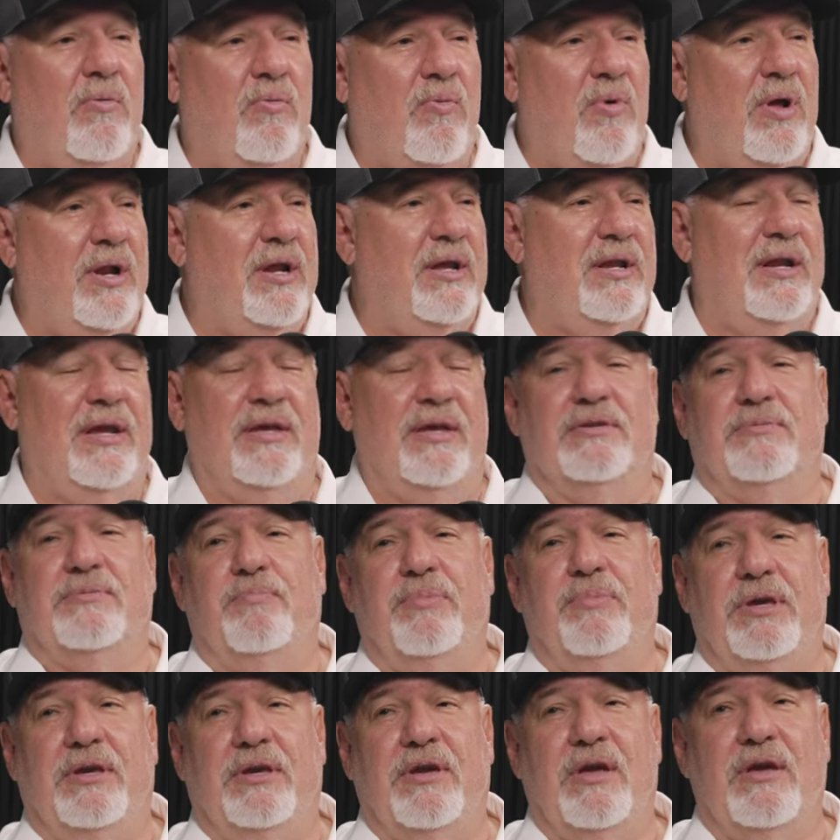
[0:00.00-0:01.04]
What it is
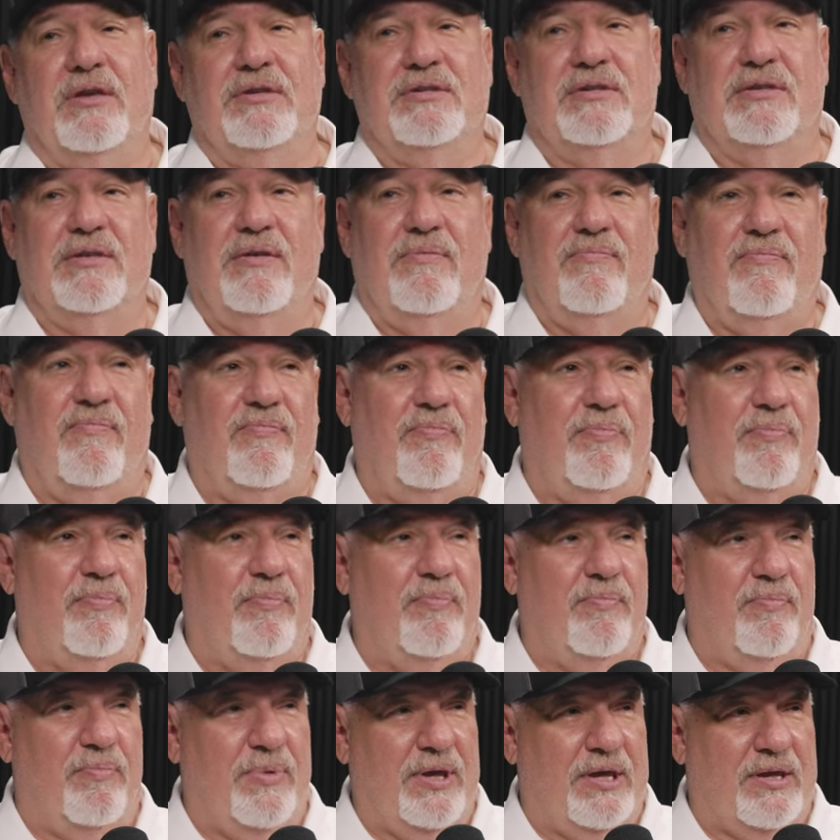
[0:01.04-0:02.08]
because
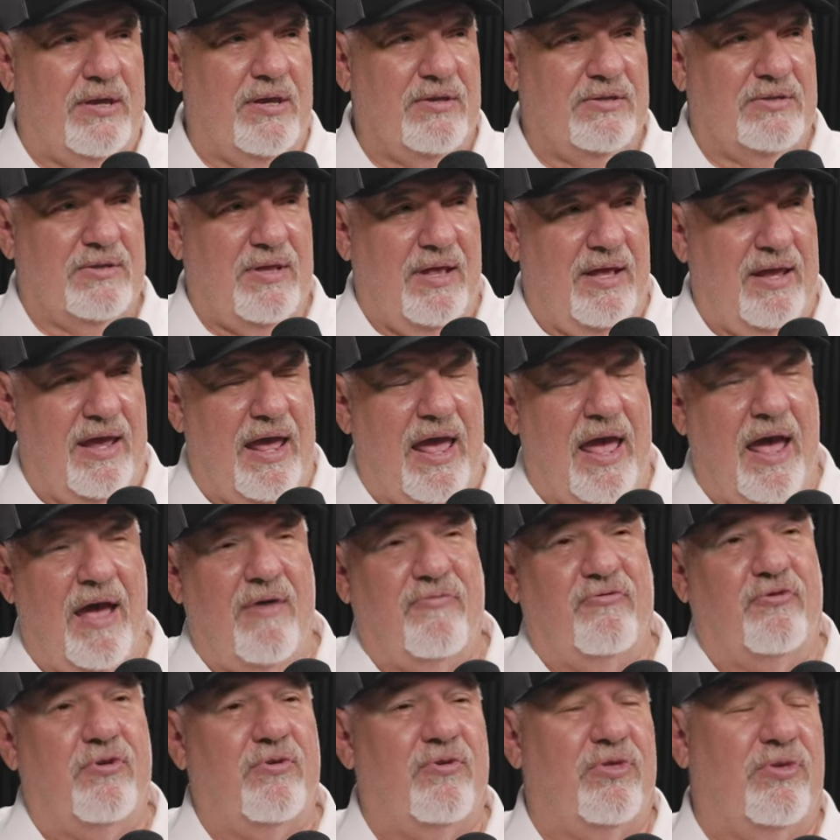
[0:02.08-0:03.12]
because
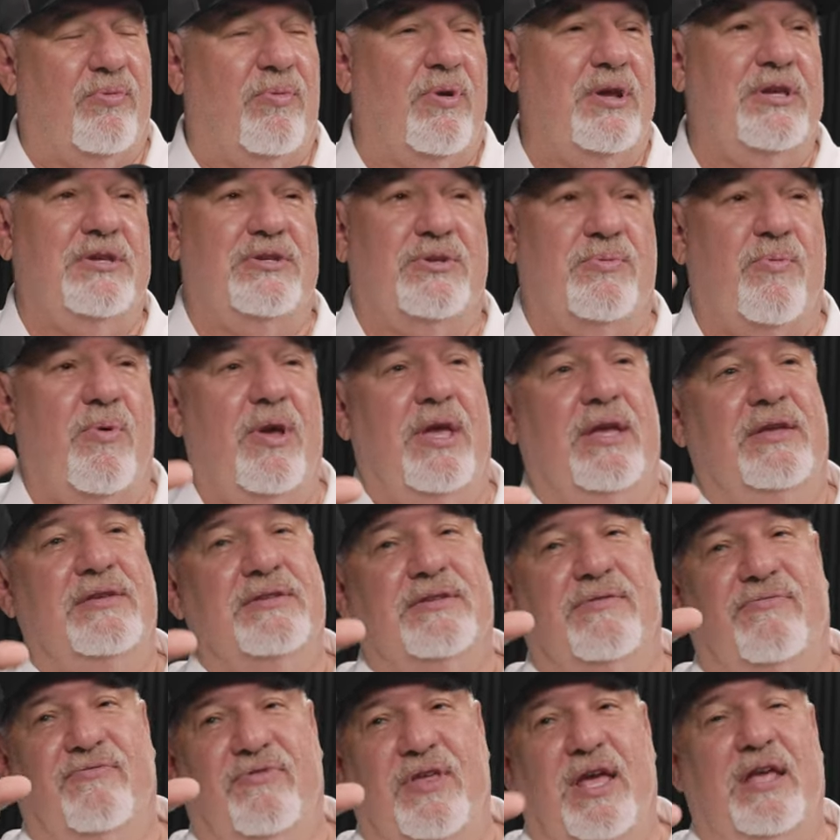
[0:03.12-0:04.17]
after three
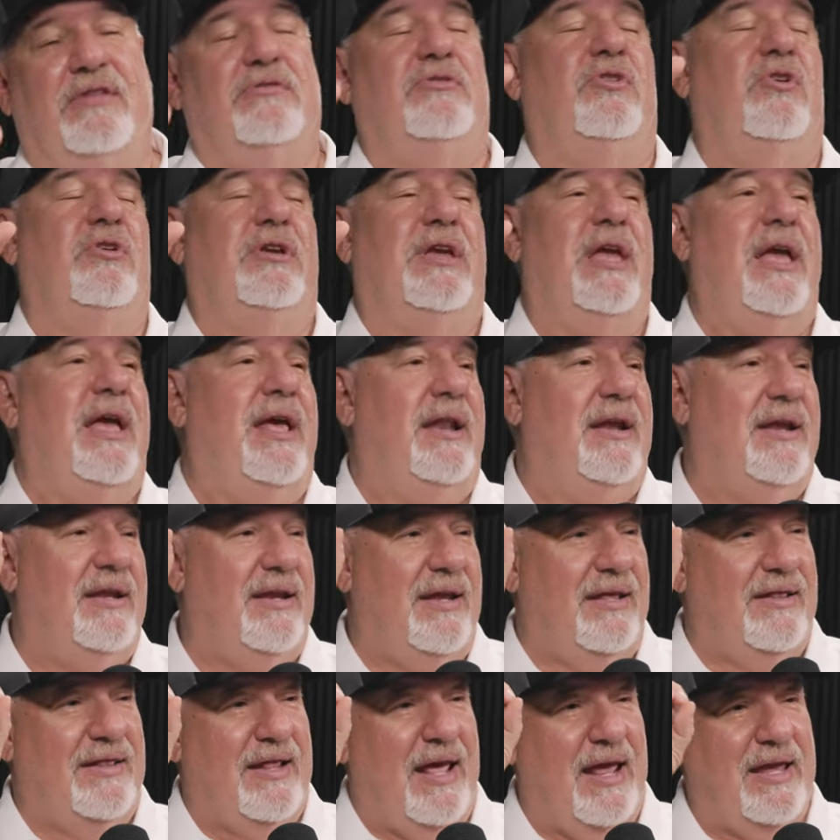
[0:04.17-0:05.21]
swings, if they look at
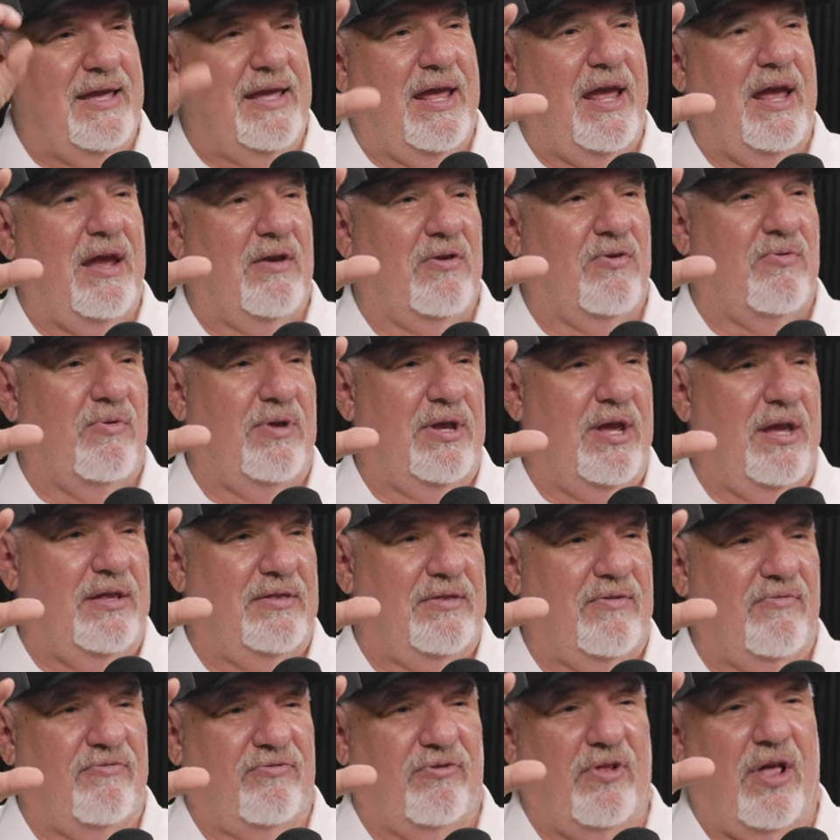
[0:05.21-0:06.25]
it and they can't
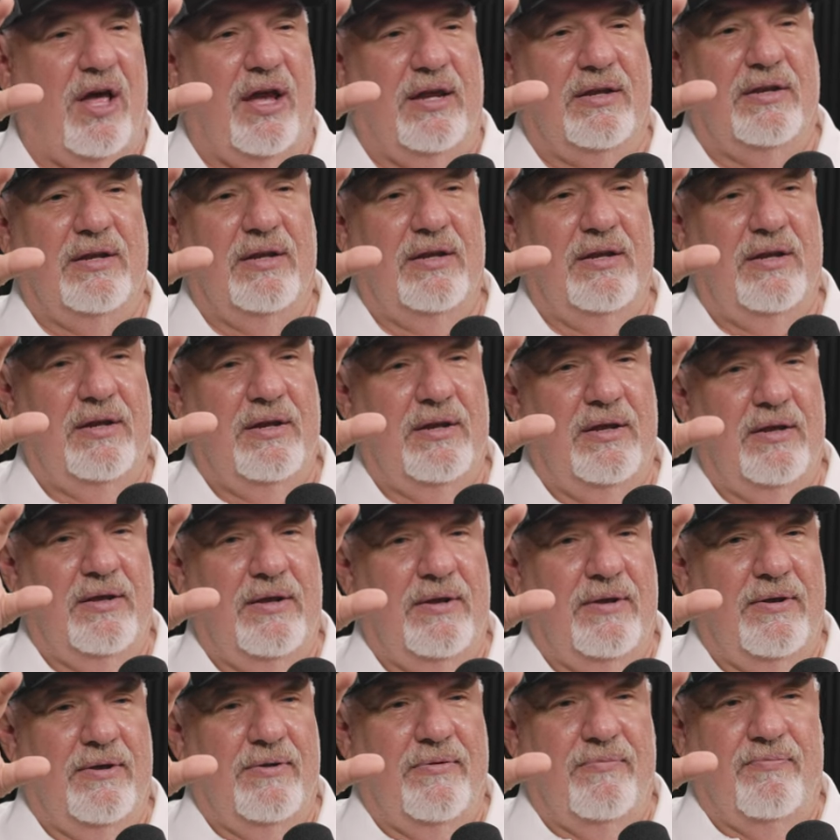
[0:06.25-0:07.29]
create the flight,
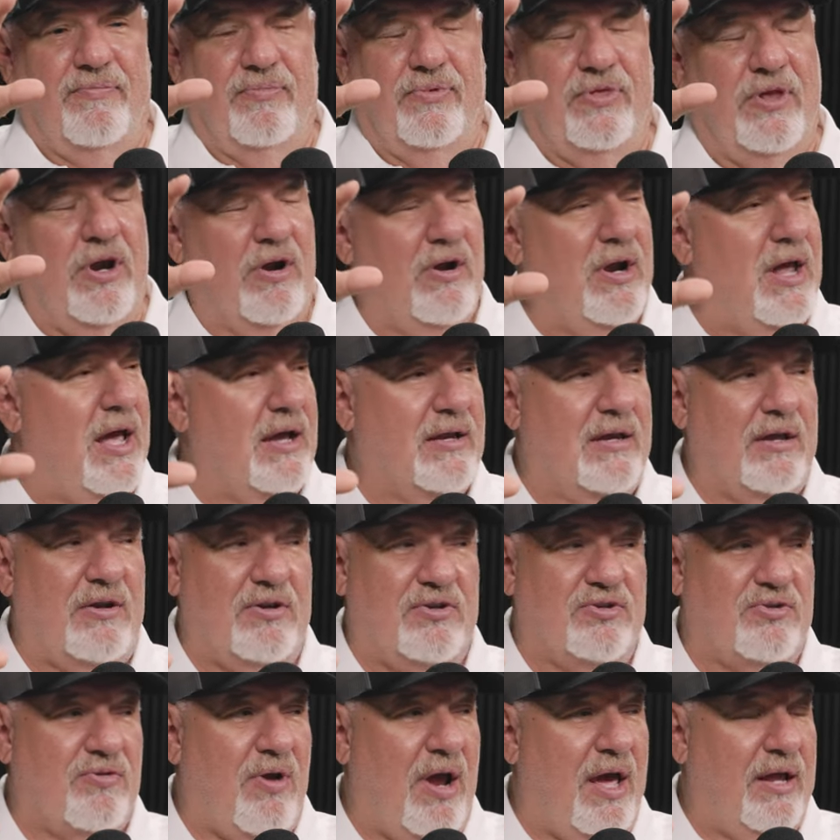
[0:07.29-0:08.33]
they're not going
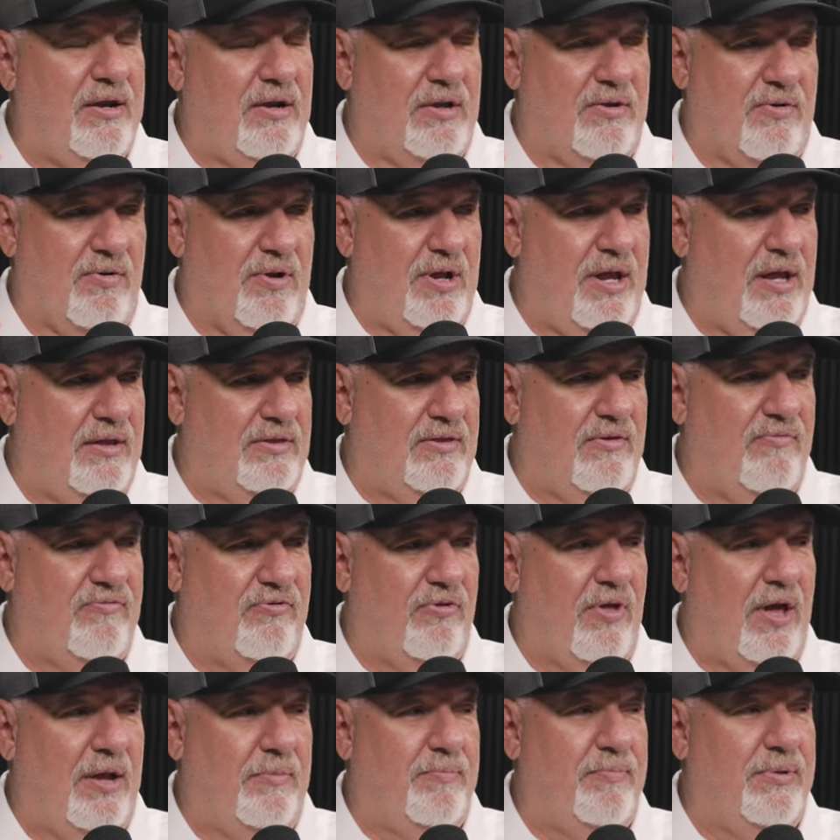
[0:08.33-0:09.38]
to try to create the
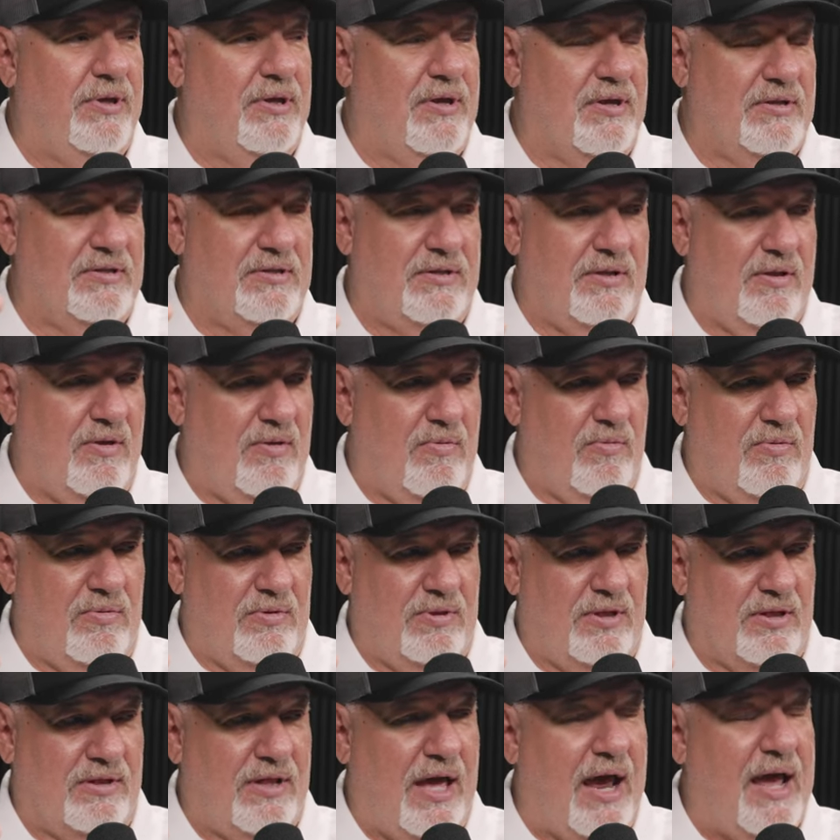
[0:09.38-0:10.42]
flight because
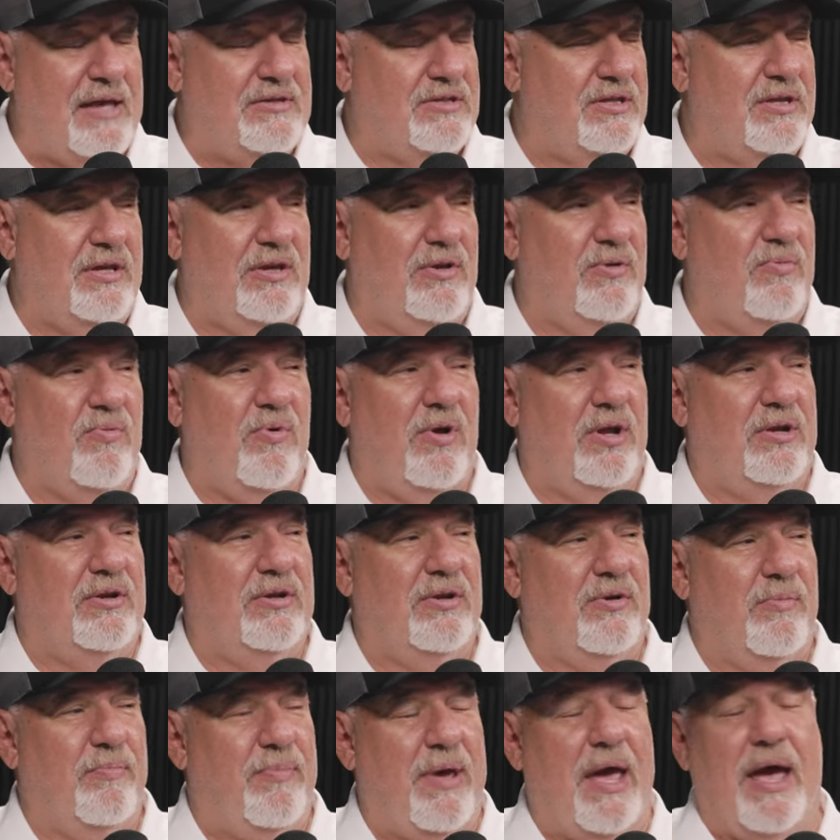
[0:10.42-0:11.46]
the last thing you want
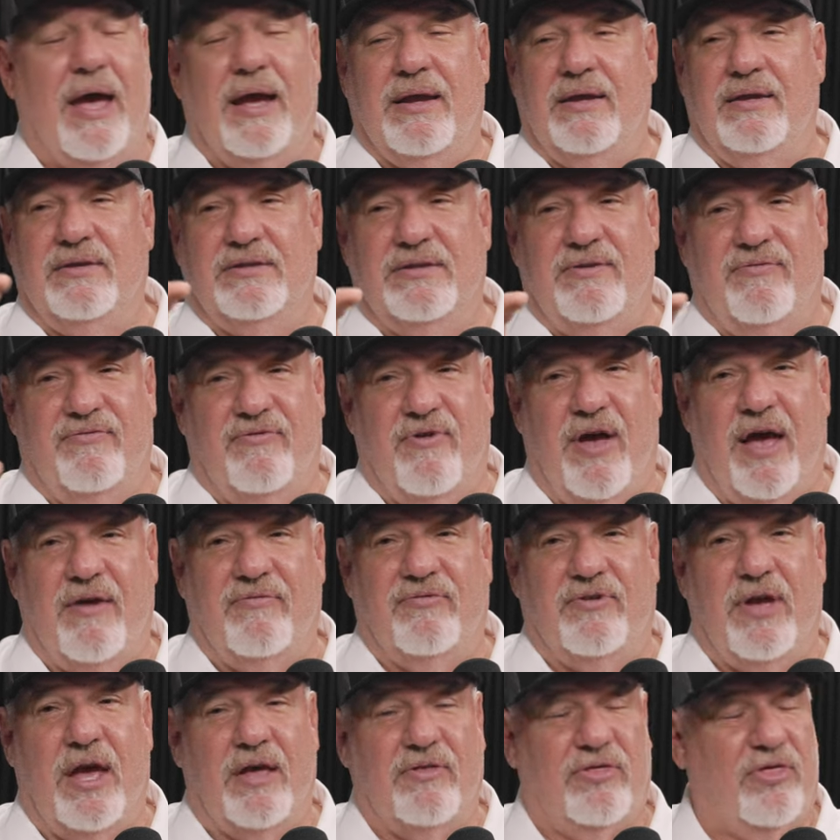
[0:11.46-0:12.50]
in your bag is if
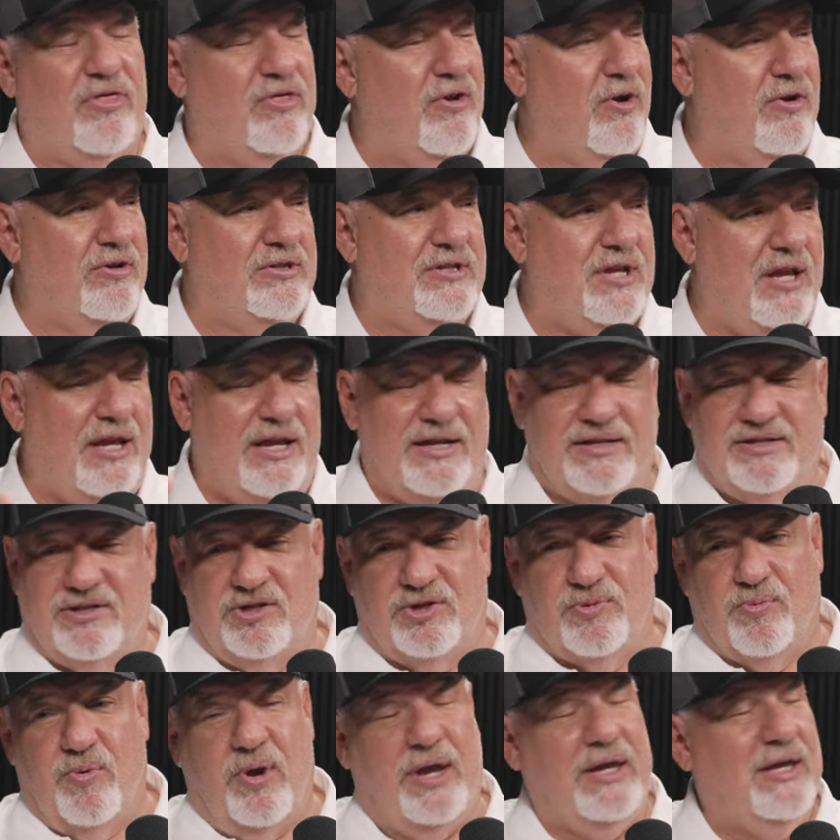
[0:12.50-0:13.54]
I've got 13
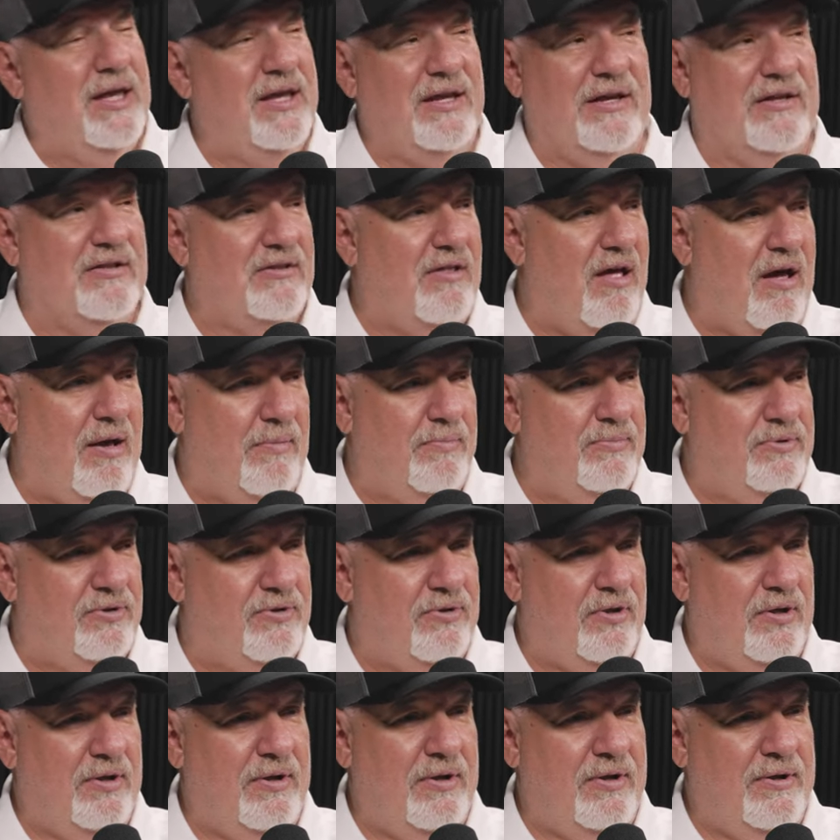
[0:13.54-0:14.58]
swinging
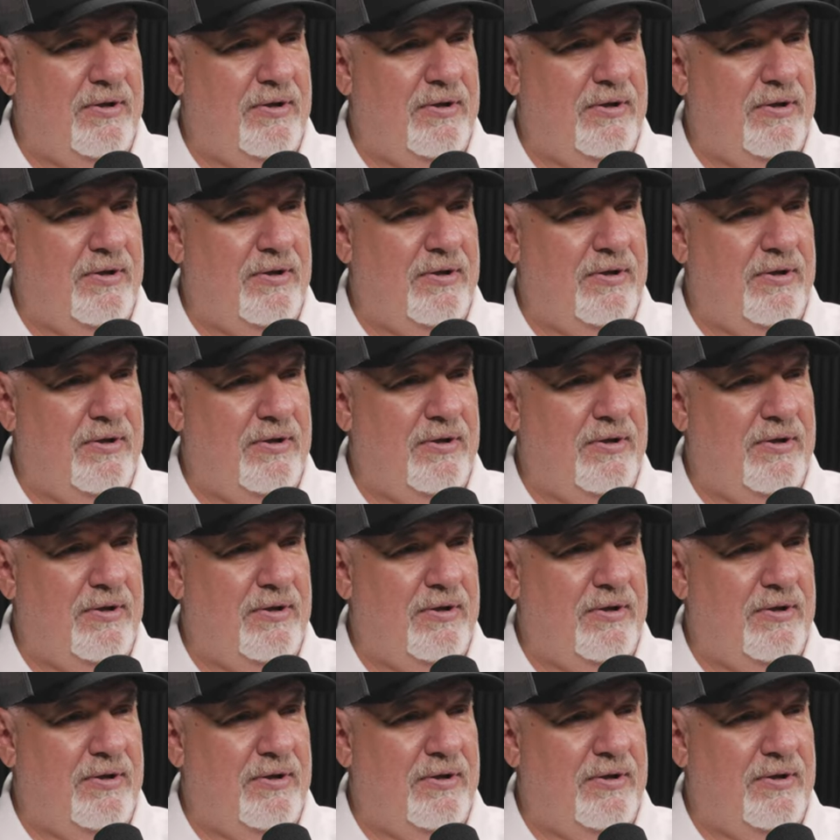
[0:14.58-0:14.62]
clubs